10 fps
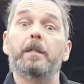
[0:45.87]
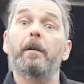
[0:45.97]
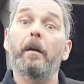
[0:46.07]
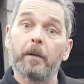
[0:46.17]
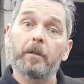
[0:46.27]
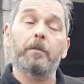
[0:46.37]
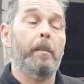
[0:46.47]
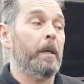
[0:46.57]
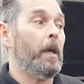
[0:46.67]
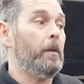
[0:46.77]
of having a
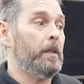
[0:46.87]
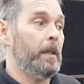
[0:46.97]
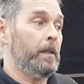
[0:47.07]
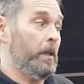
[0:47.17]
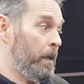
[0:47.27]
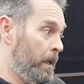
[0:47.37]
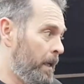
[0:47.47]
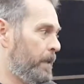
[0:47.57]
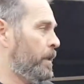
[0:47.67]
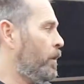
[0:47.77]
ceramic coating is that you
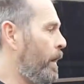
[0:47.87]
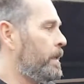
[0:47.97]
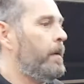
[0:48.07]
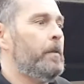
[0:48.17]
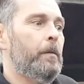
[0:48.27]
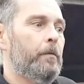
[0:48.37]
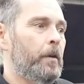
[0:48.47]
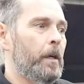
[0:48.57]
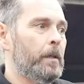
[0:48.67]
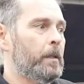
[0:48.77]
need to correct everything
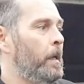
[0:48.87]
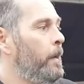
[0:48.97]
first.